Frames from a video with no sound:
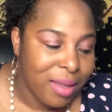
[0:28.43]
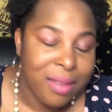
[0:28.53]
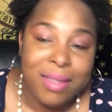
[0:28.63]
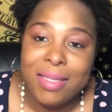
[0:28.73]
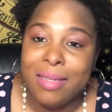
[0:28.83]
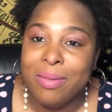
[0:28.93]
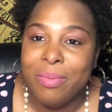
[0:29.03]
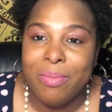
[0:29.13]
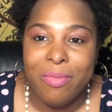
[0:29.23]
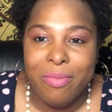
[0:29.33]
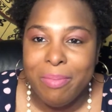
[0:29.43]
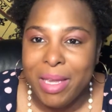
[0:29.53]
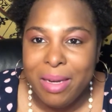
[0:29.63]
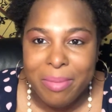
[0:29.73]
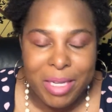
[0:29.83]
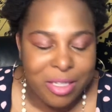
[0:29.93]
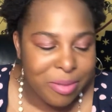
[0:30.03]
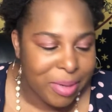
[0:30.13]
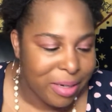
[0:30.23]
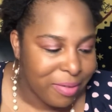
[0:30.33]
This has many major
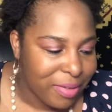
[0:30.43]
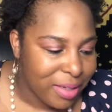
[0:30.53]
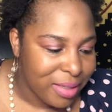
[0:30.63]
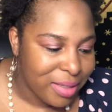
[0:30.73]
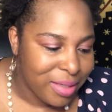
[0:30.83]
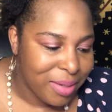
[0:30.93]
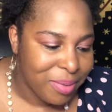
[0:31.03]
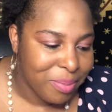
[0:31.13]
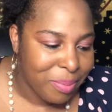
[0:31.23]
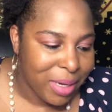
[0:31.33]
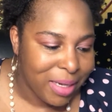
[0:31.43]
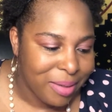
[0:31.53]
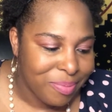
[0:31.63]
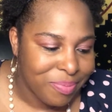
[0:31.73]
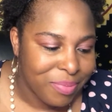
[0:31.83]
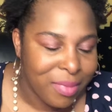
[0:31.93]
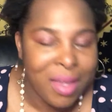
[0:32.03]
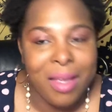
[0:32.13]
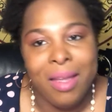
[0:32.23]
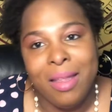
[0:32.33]
benefits, but
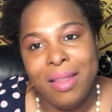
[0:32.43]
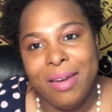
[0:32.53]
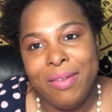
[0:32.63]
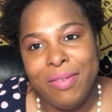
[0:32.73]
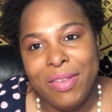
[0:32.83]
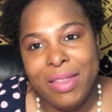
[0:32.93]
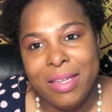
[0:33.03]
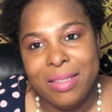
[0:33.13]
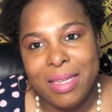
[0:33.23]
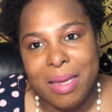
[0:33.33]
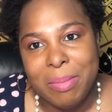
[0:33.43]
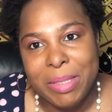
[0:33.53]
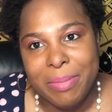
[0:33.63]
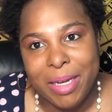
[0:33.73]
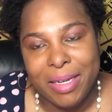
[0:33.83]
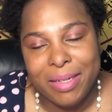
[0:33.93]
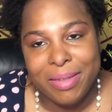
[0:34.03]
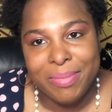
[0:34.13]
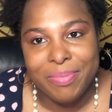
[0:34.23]
then a few things came to mind.